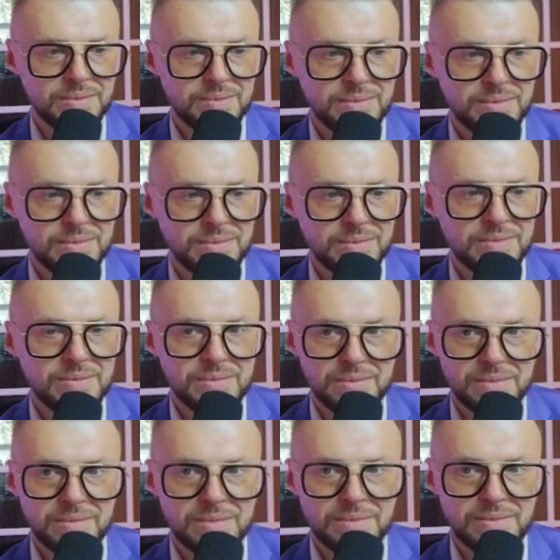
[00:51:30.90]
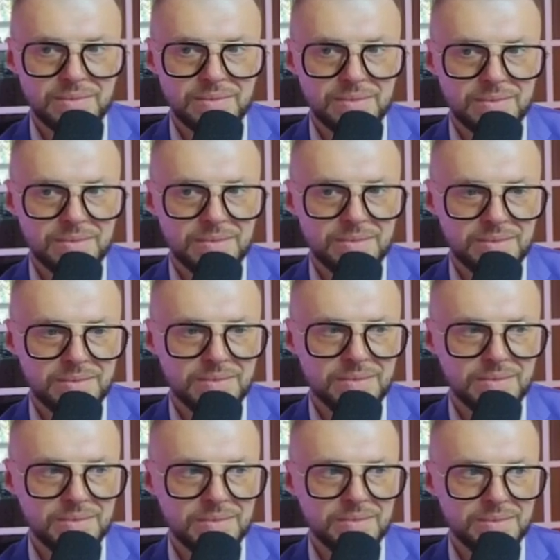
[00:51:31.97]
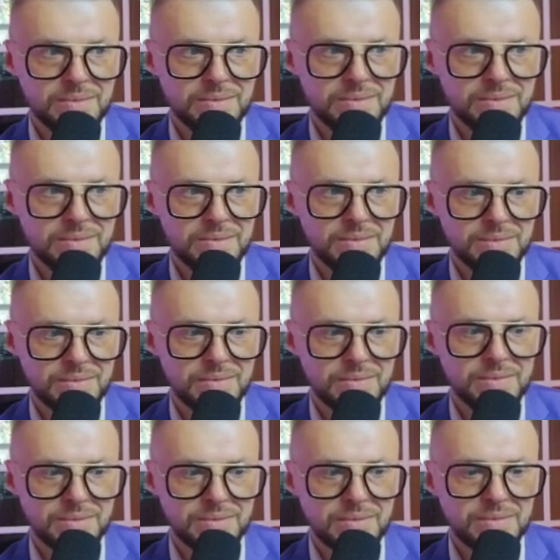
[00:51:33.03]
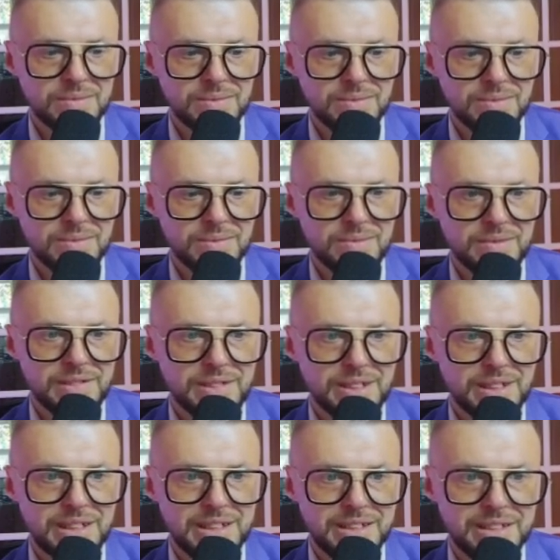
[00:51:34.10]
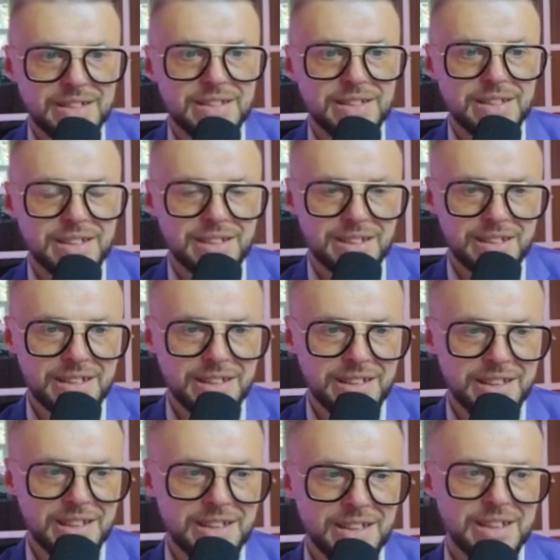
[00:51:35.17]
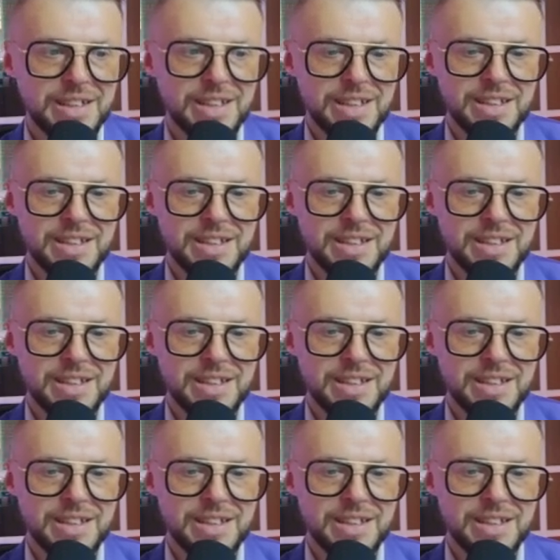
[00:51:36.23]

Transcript: [no speech]